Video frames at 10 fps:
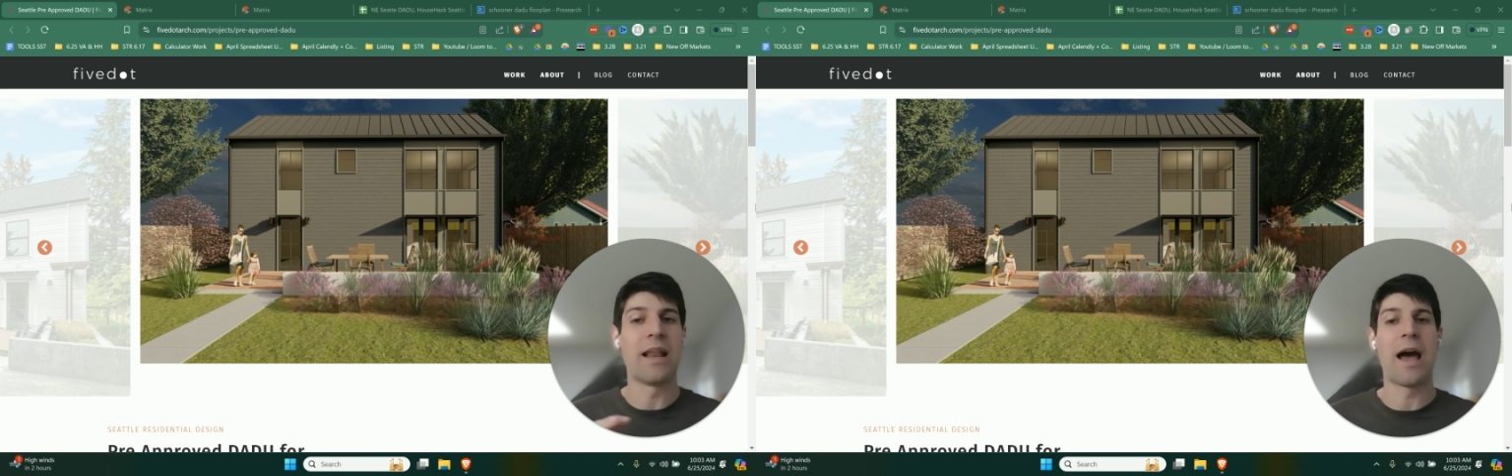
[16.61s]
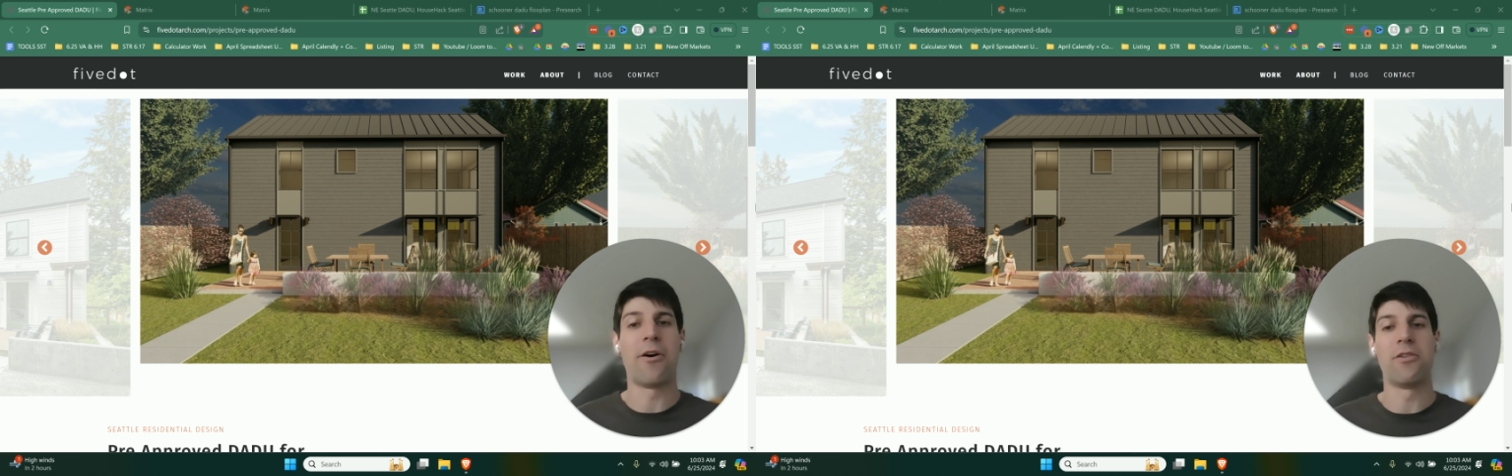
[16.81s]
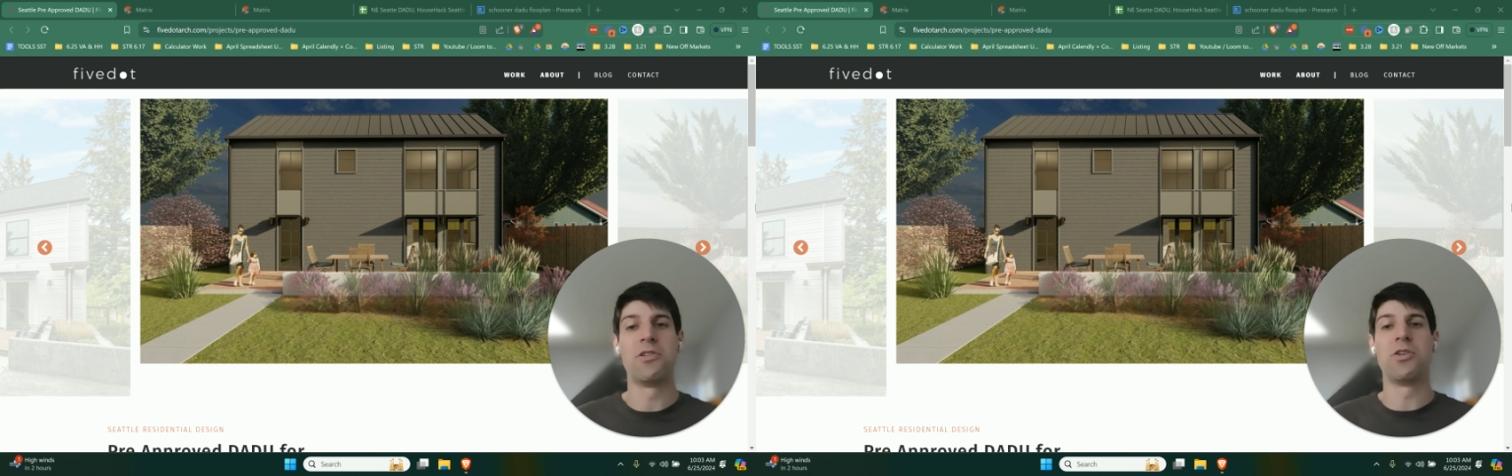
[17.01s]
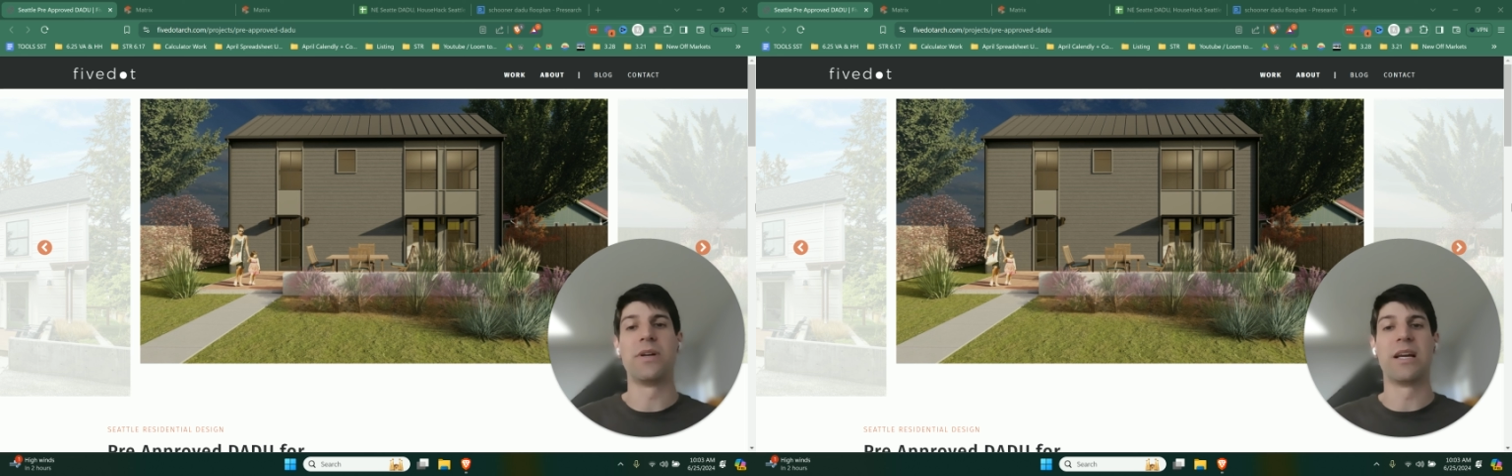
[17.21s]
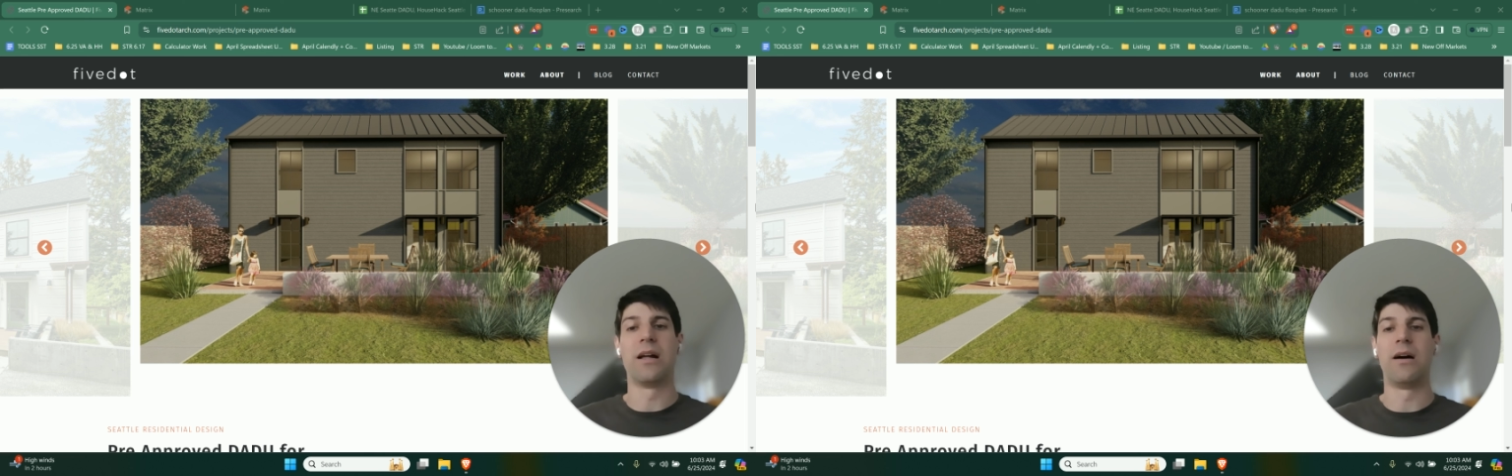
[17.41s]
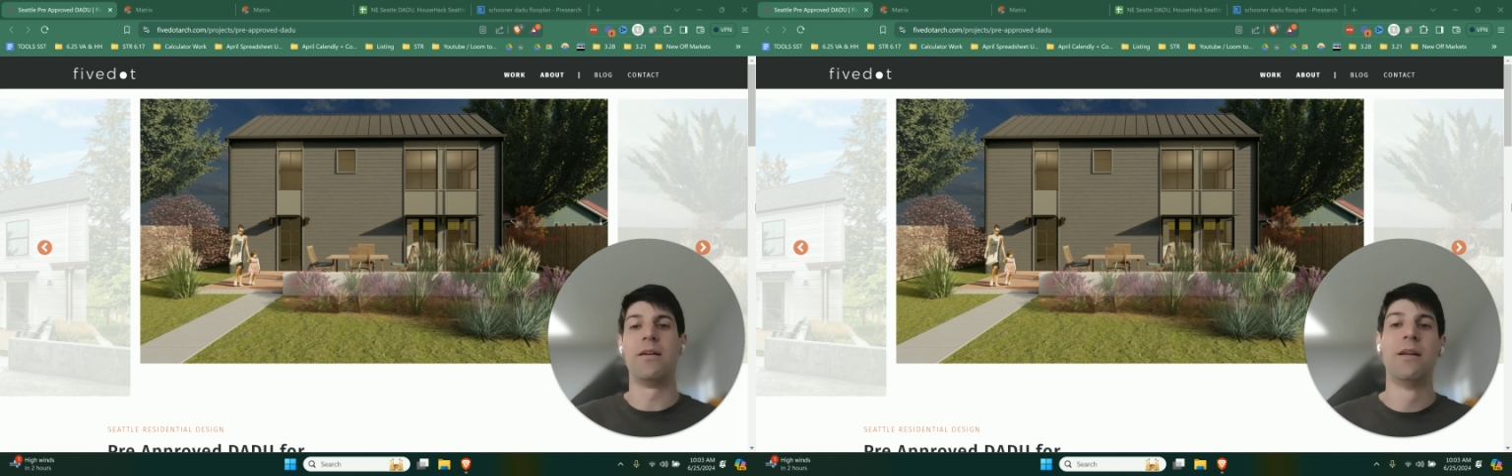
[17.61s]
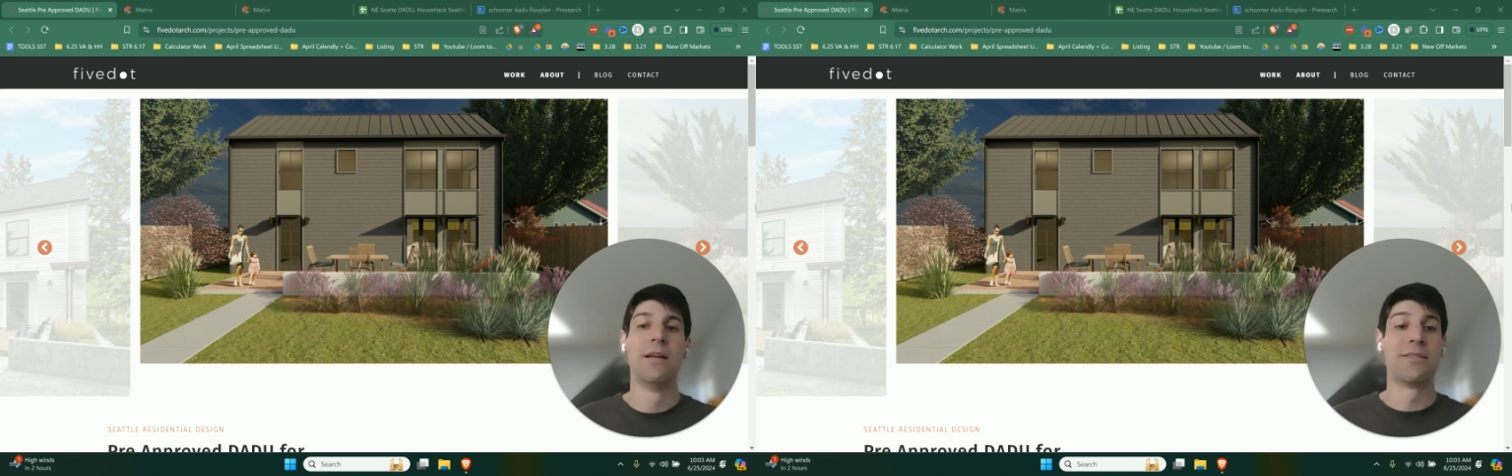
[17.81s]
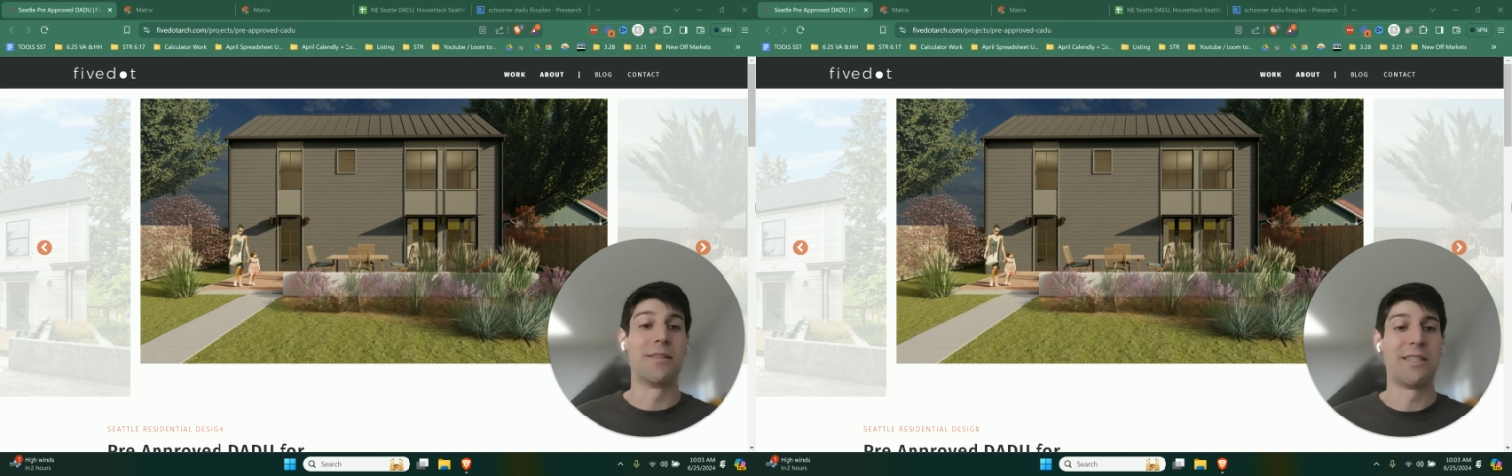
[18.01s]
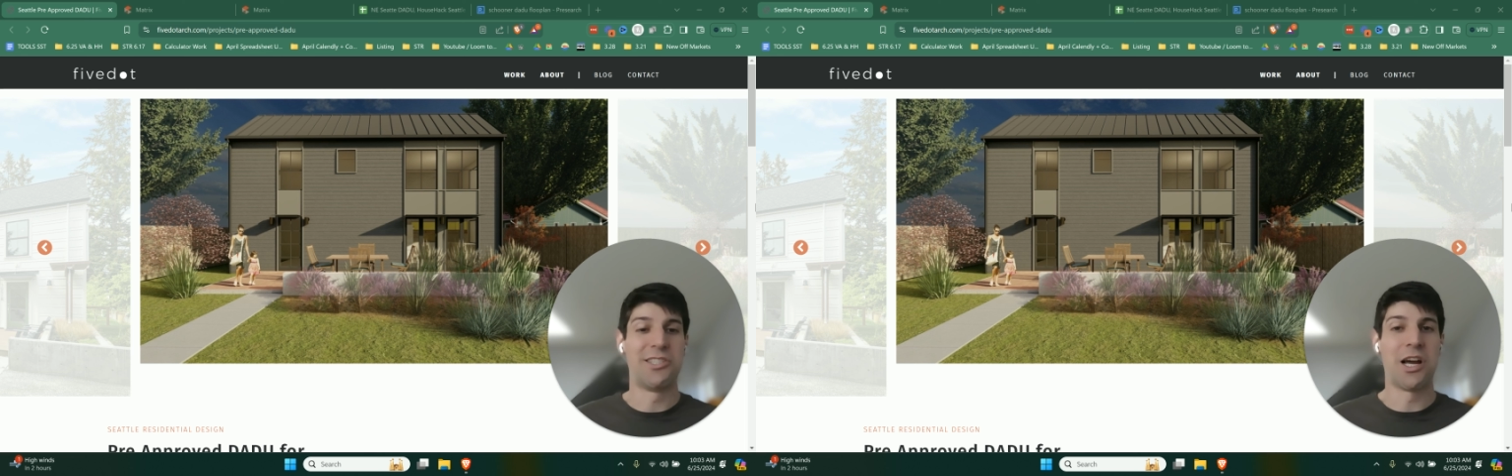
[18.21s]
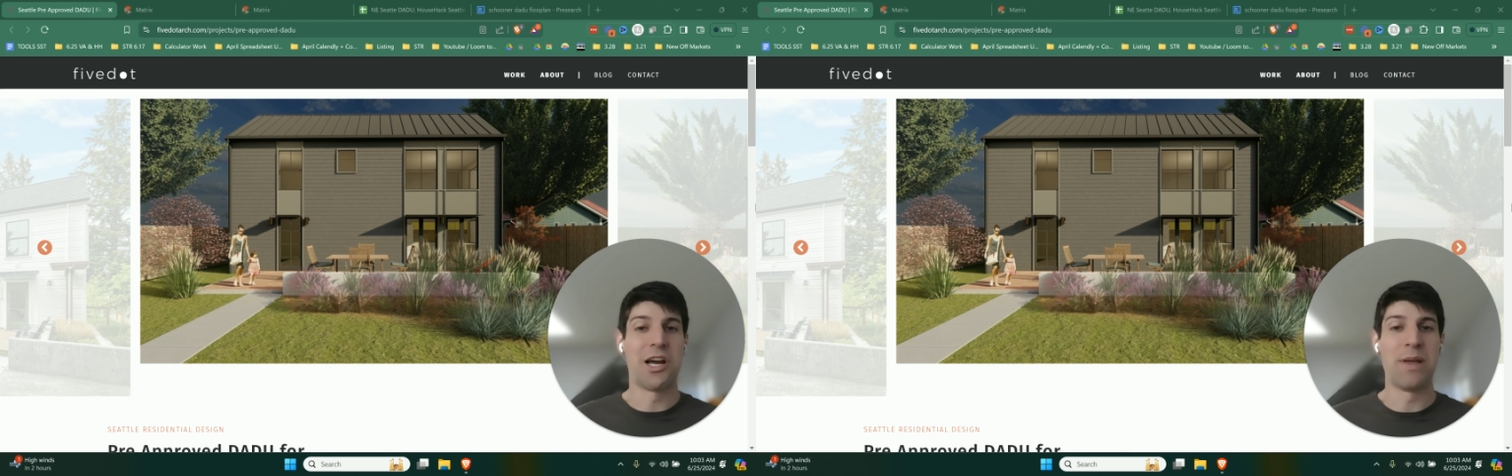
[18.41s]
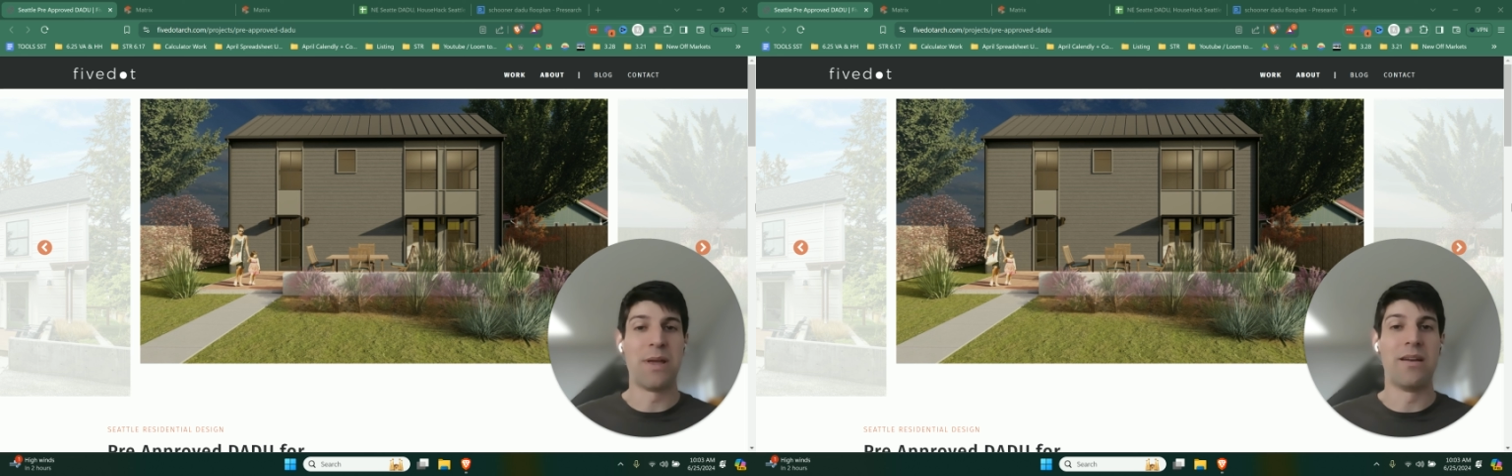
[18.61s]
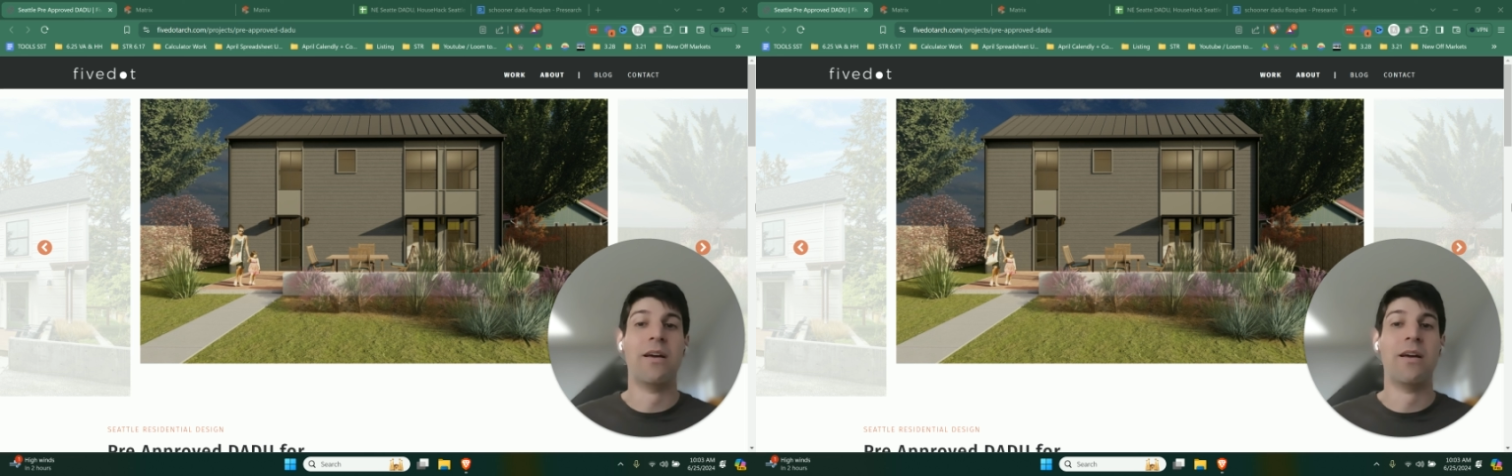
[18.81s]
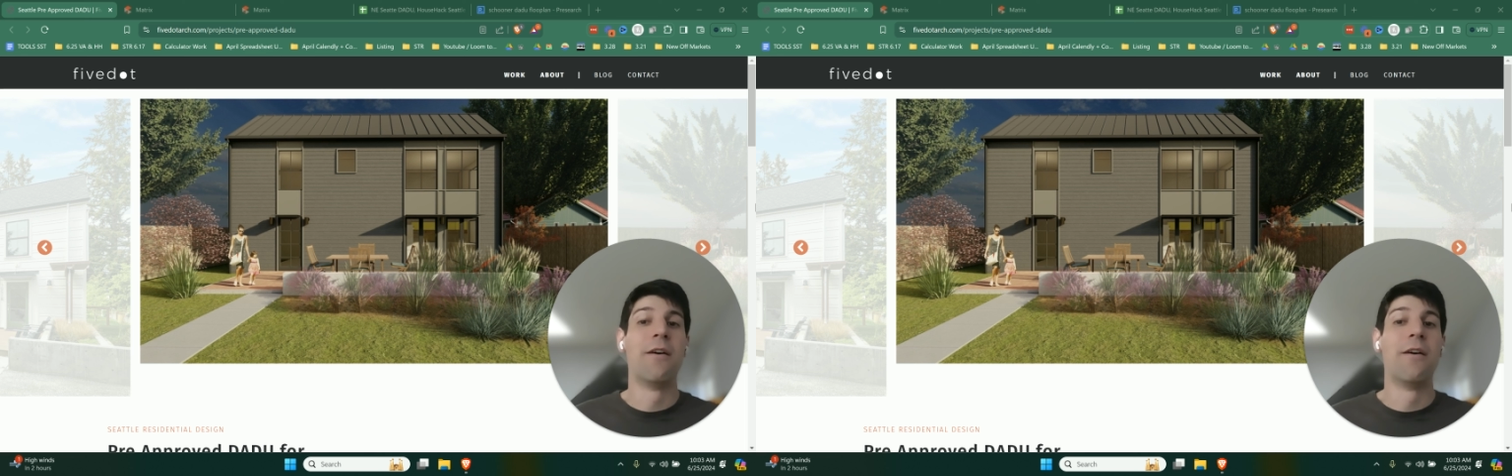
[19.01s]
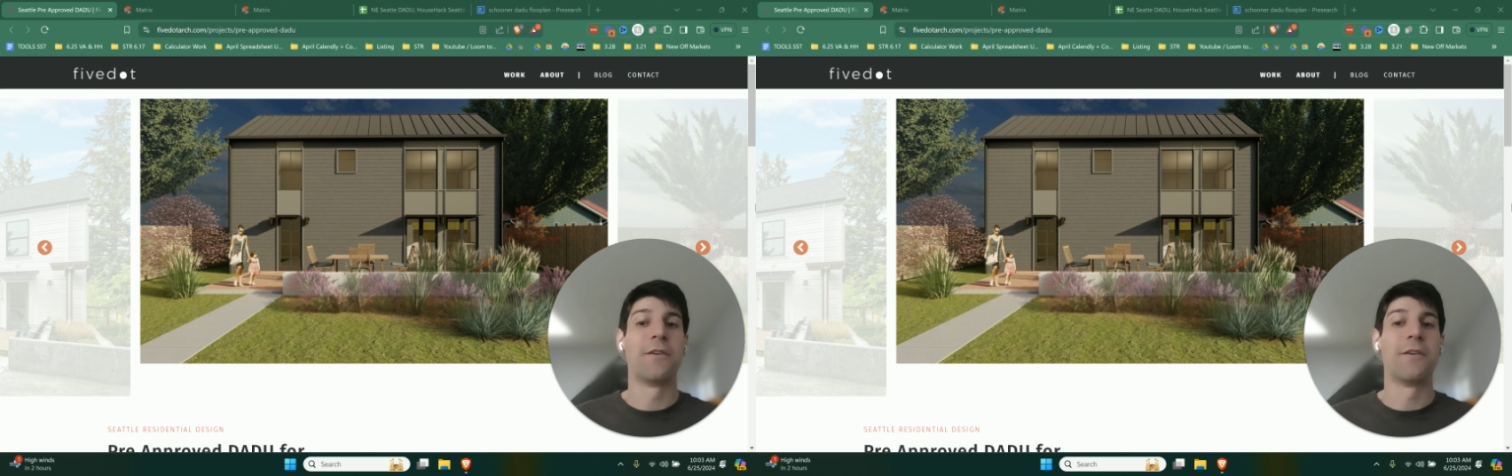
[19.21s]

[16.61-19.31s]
and how they're doing it all. So let's jump in.